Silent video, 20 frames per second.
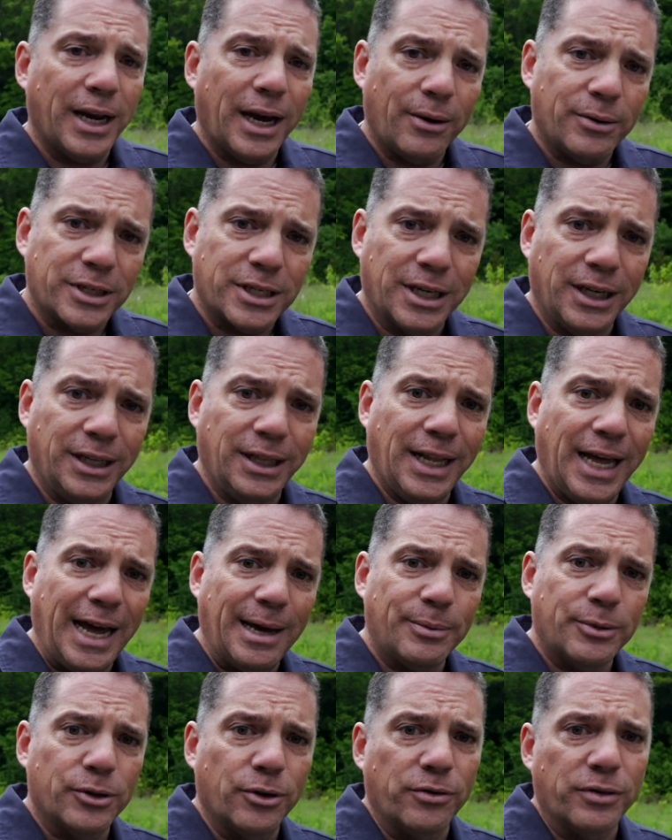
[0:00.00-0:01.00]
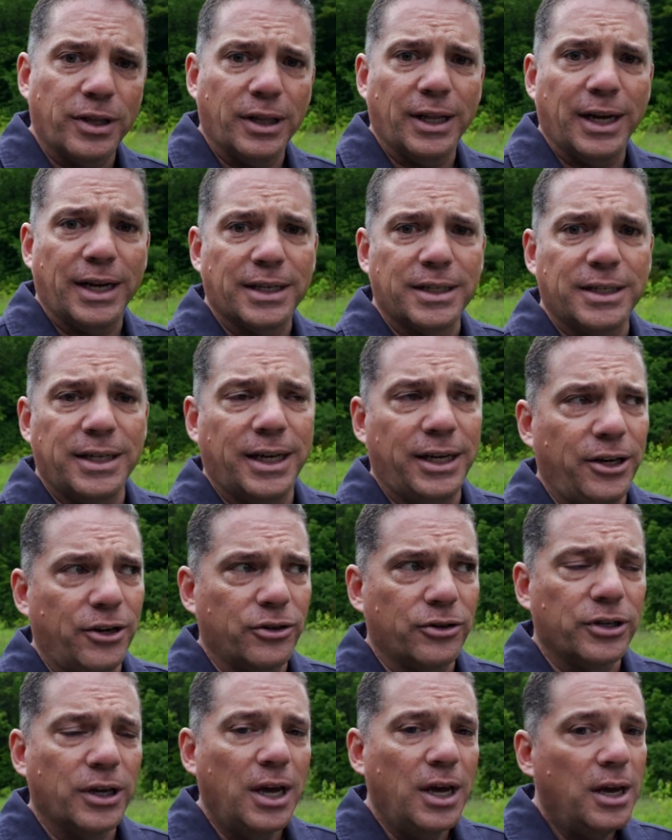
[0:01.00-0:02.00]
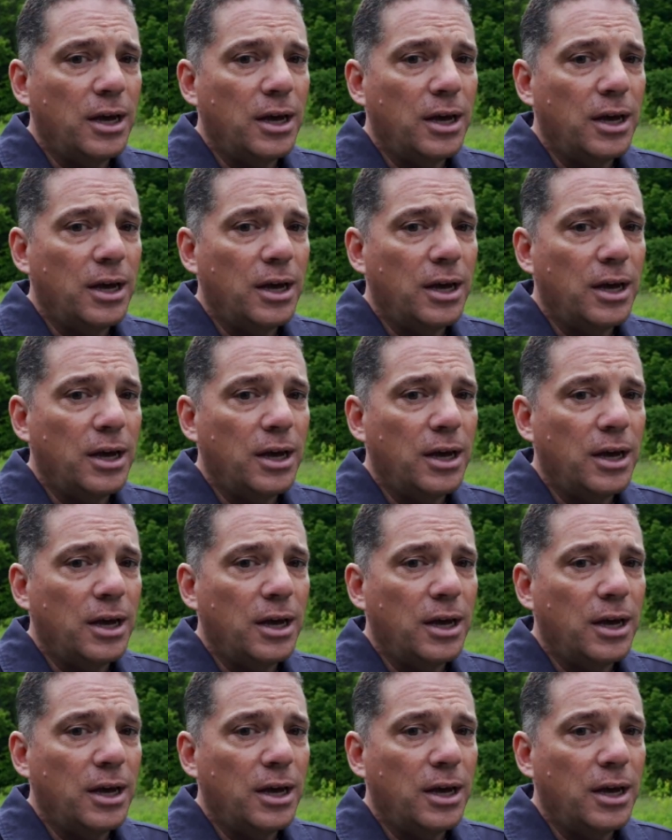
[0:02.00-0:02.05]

how it's collapsed over the last 10 years,